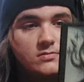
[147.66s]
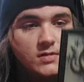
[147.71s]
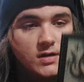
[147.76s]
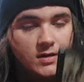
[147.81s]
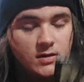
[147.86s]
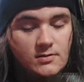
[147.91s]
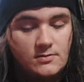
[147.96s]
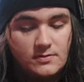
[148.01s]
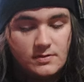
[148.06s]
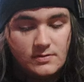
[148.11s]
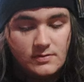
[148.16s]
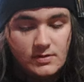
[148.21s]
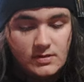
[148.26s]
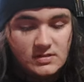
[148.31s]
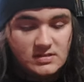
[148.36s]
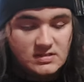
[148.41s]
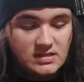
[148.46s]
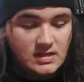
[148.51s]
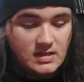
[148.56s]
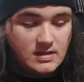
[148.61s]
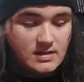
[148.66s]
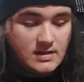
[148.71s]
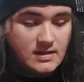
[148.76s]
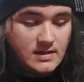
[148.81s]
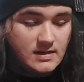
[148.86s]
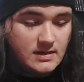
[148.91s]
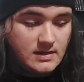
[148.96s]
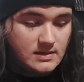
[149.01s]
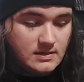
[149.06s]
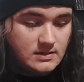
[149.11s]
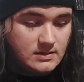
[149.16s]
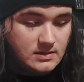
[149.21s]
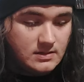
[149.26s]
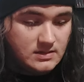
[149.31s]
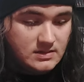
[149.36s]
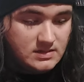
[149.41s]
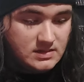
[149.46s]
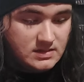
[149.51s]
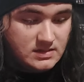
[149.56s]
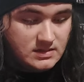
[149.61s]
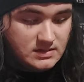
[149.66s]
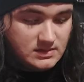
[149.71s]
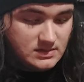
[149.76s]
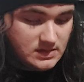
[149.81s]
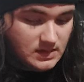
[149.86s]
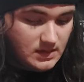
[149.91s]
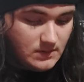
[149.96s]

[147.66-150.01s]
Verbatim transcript: however you want to say that. This is,